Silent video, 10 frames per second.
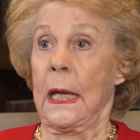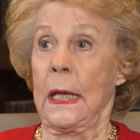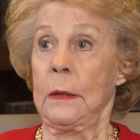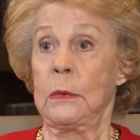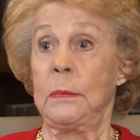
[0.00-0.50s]

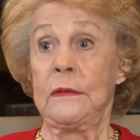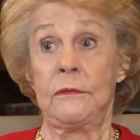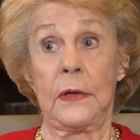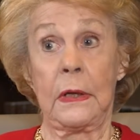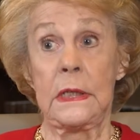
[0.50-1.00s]
it would be
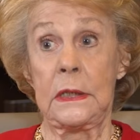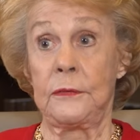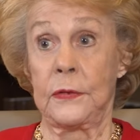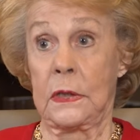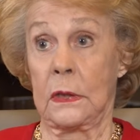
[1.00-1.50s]
very
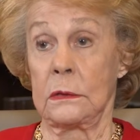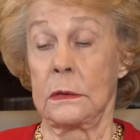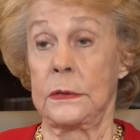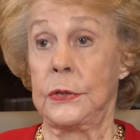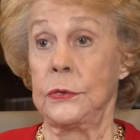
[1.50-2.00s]
difficult
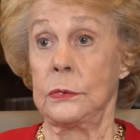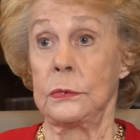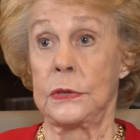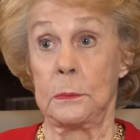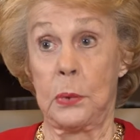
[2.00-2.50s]
to
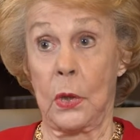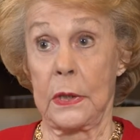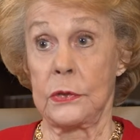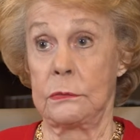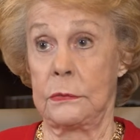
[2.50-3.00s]

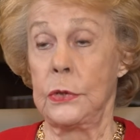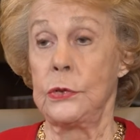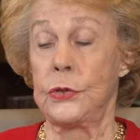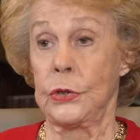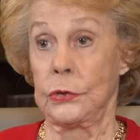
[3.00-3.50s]
support 2
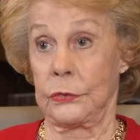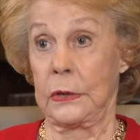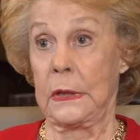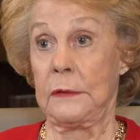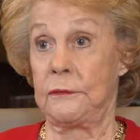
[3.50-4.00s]

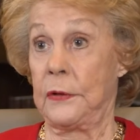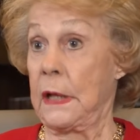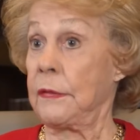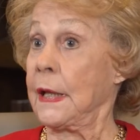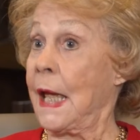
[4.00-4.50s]
children if
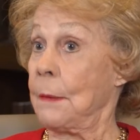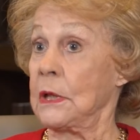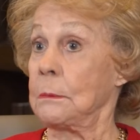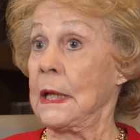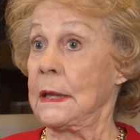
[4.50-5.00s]
anything happened
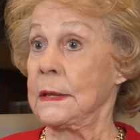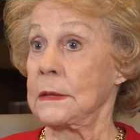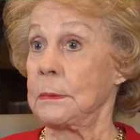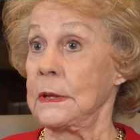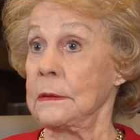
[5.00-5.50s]
to my
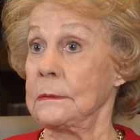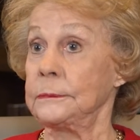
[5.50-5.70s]
husband.